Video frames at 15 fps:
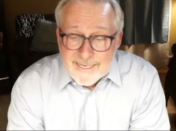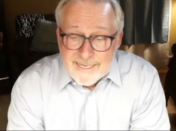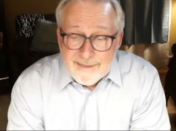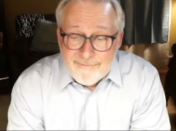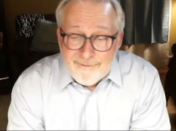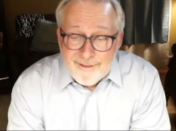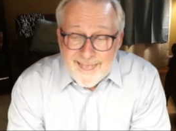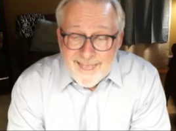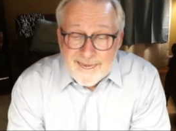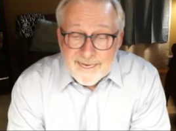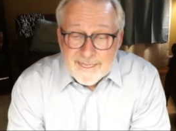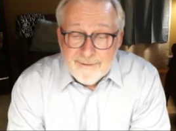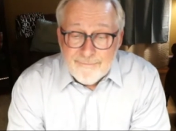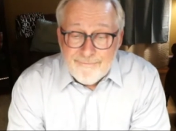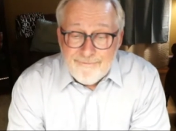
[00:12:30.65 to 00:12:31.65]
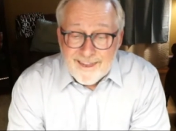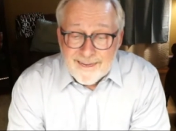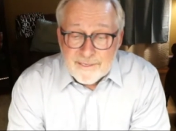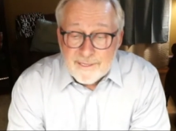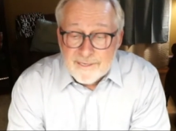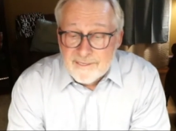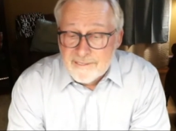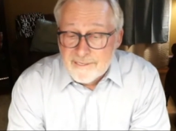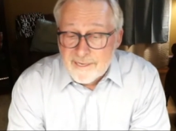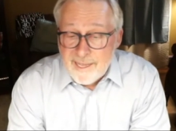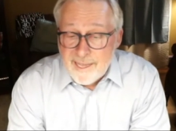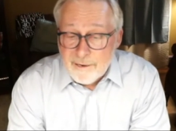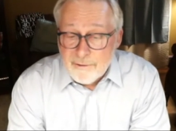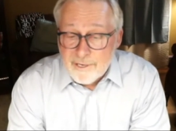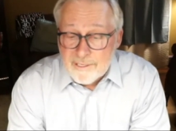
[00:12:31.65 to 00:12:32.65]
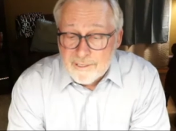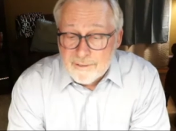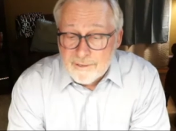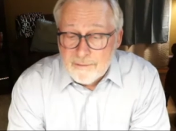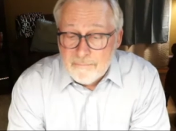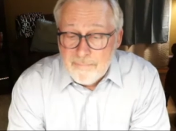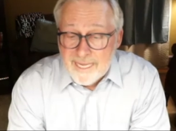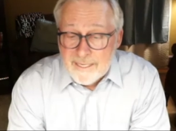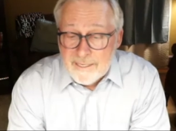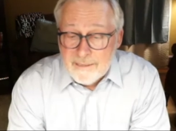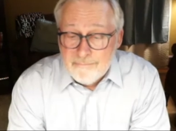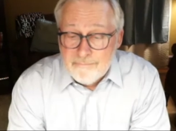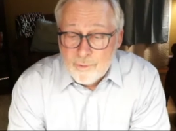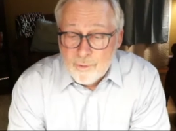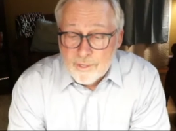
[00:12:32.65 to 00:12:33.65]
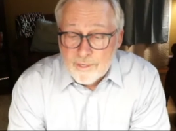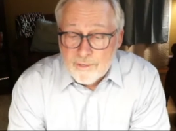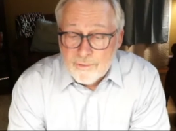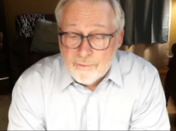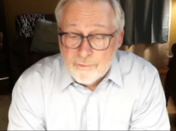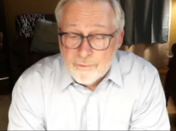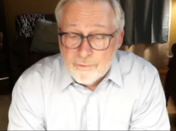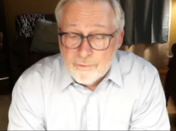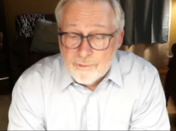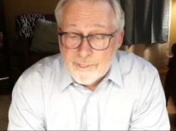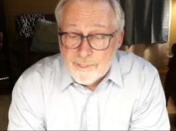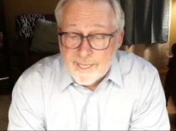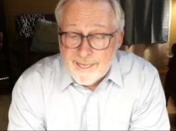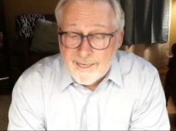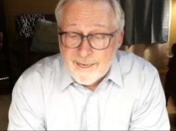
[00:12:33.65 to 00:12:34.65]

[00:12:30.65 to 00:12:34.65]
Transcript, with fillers: if it had any effect on his character, it made him more cruel and